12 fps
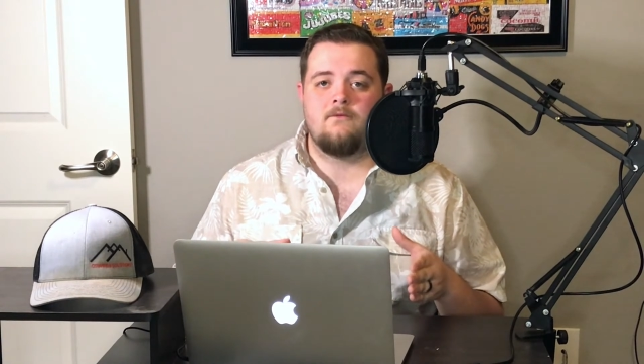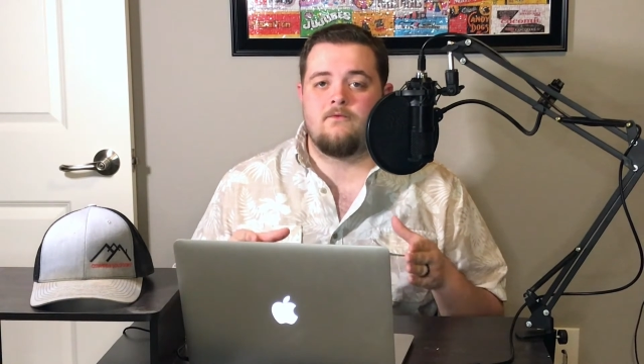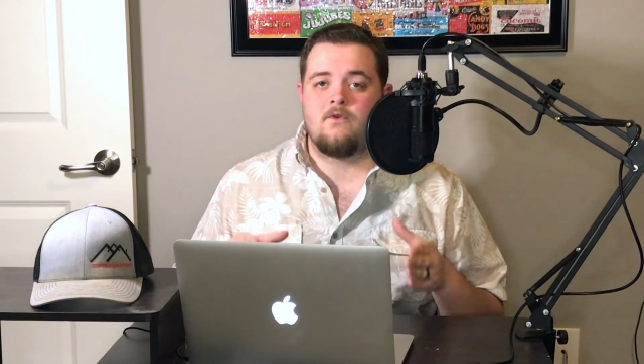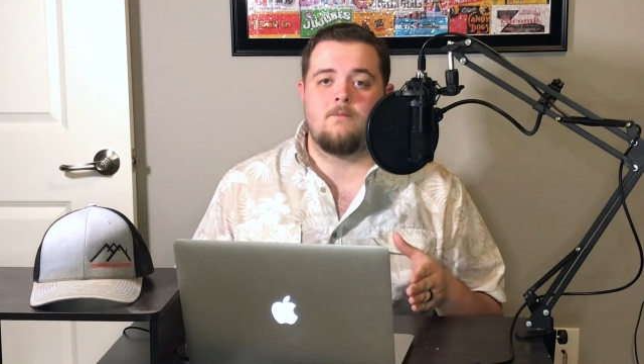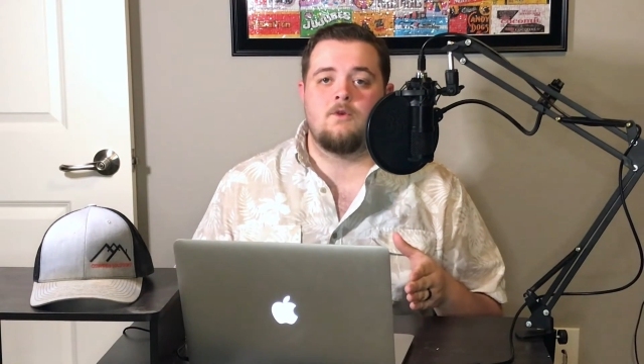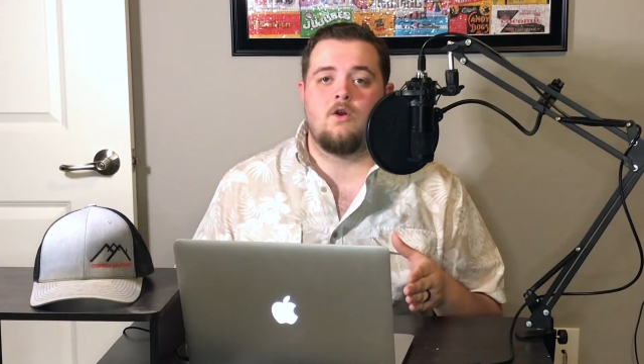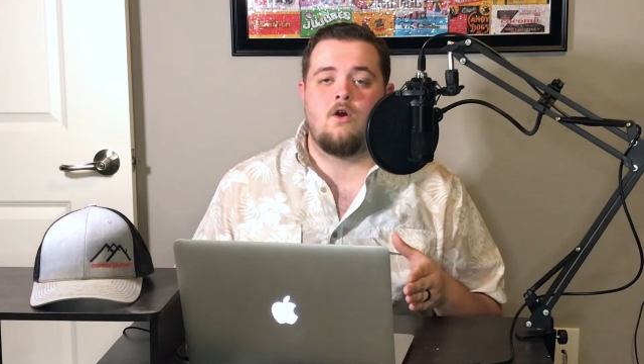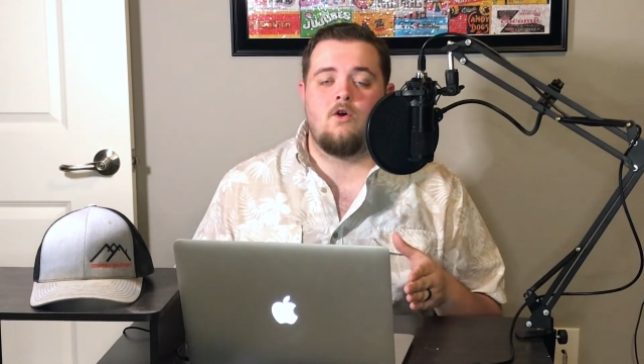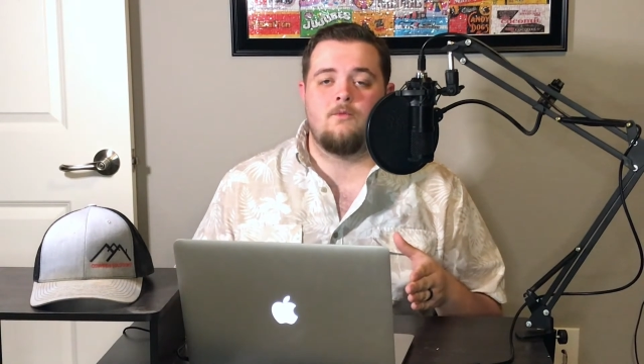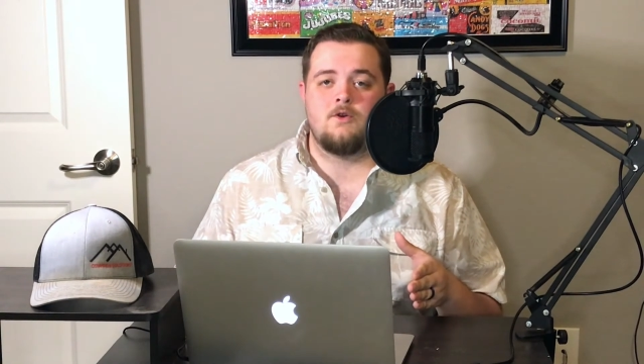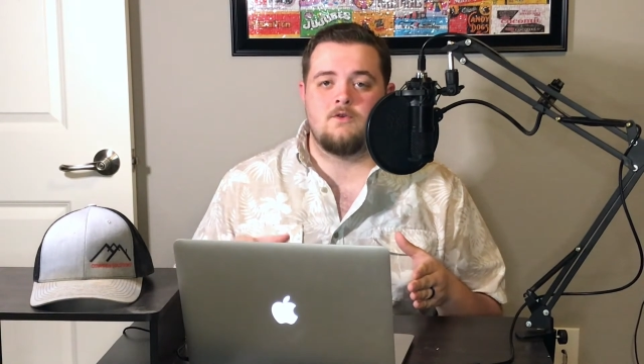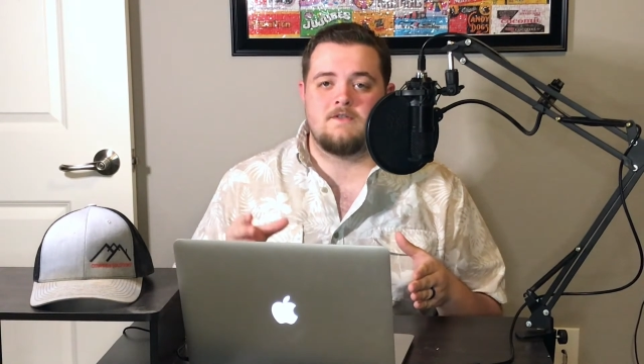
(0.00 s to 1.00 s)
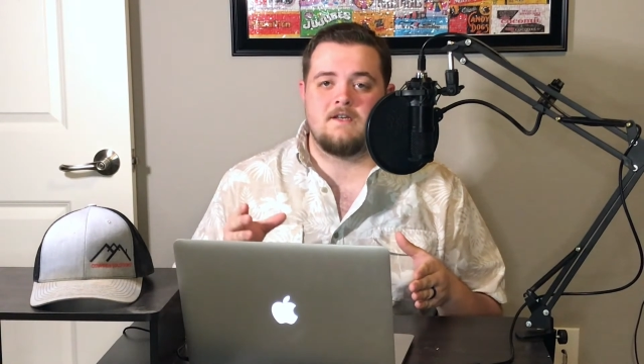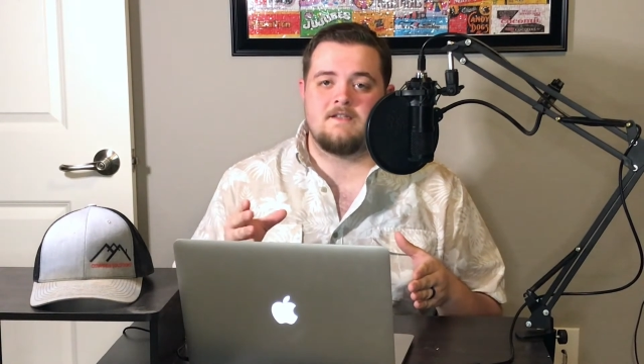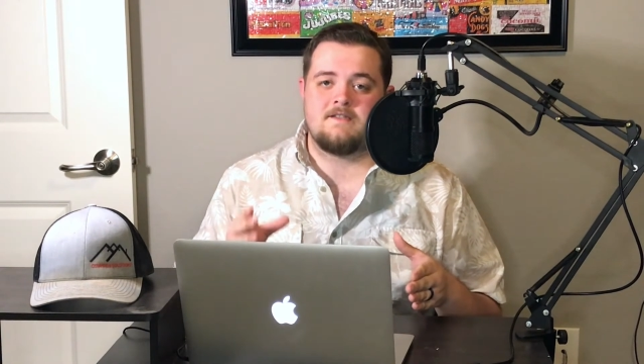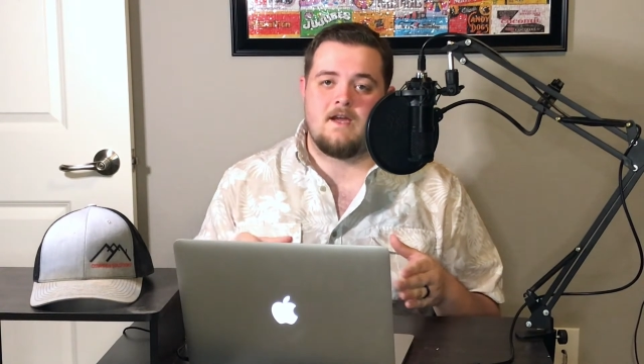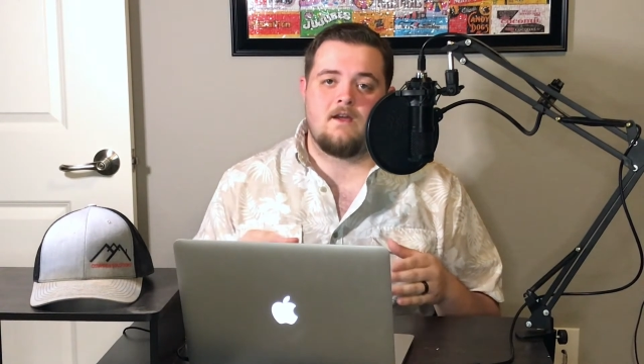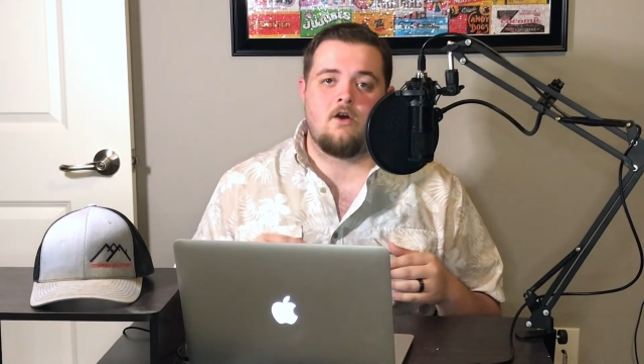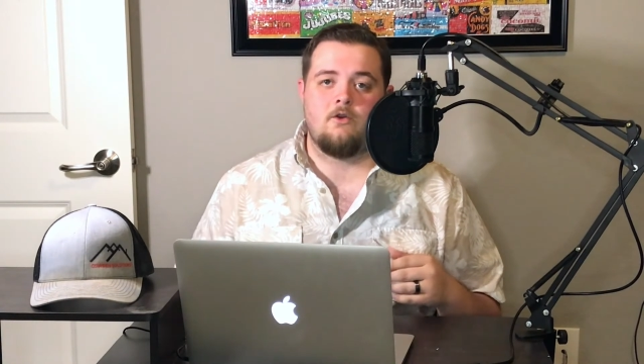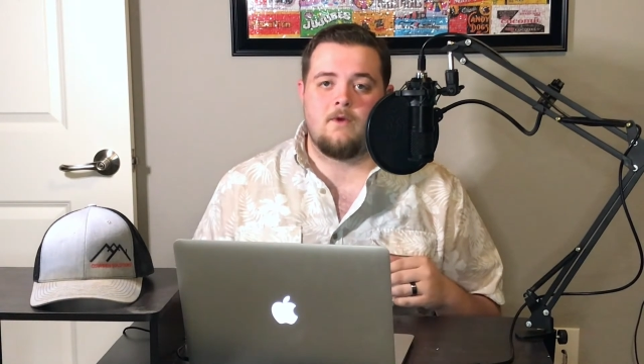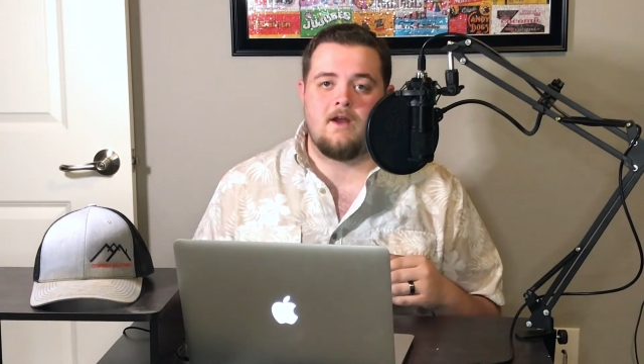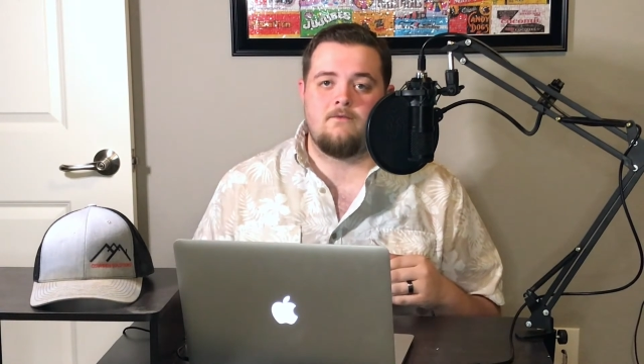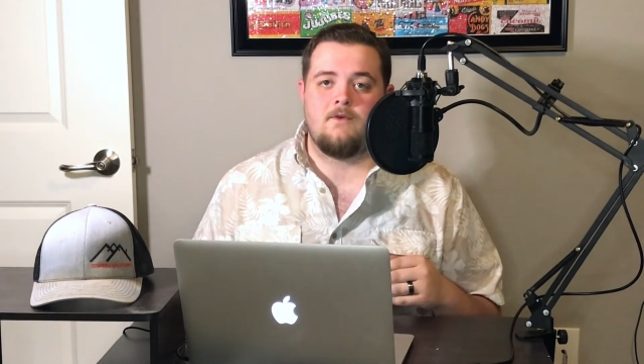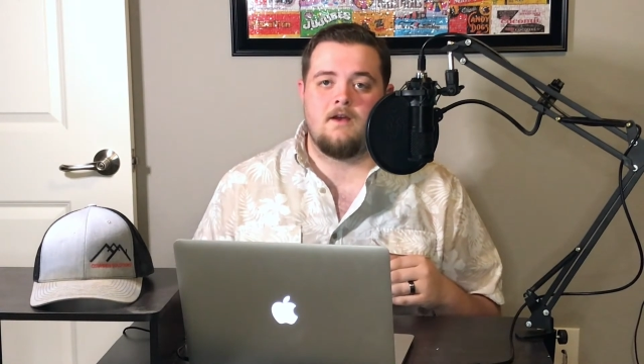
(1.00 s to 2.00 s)
from your home using a site called
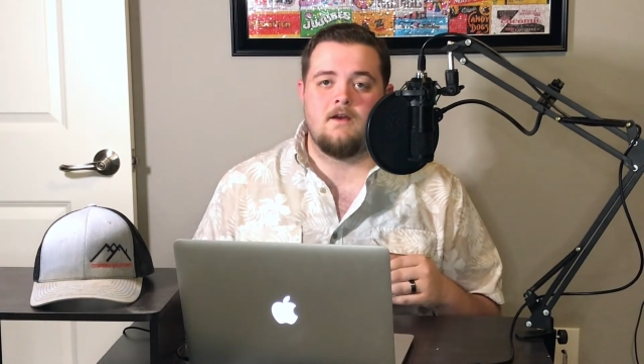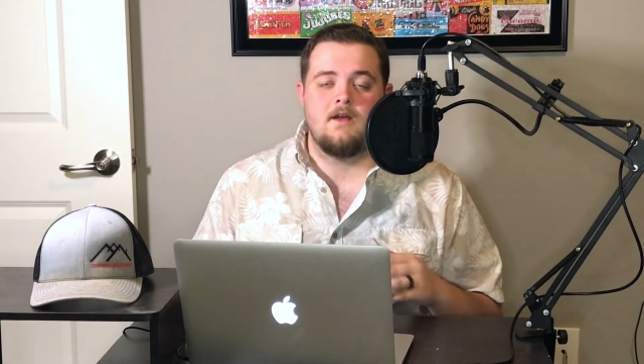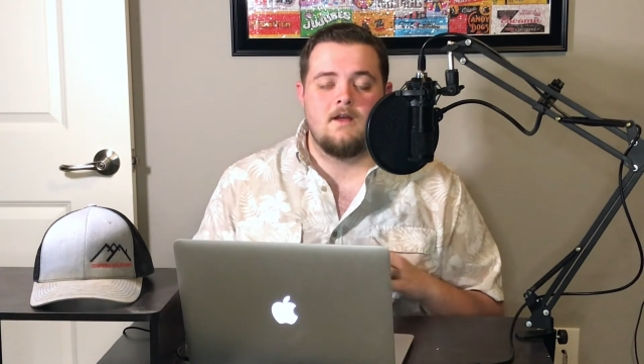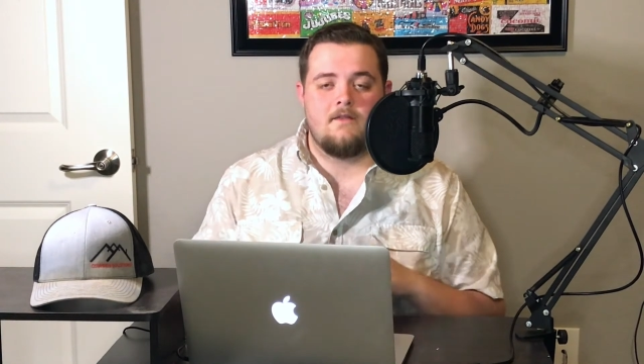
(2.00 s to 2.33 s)
Redfin.